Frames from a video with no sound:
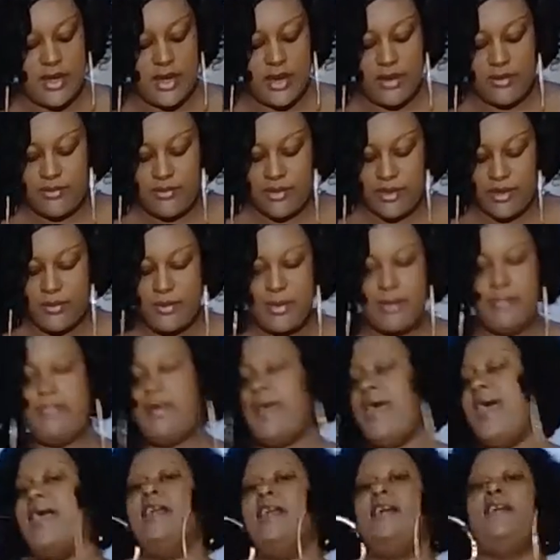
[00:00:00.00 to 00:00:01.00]
A really big
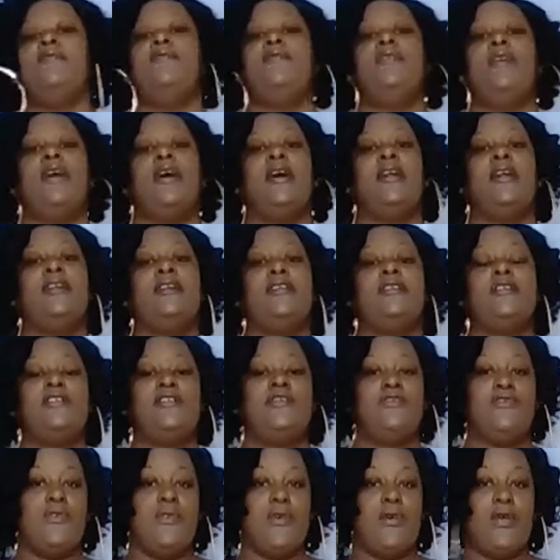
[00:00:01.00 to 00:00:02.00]
bag of the onions
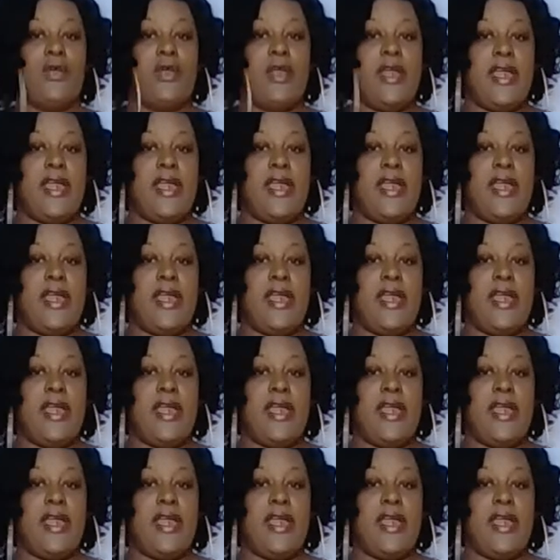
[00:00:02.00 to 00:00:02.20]
for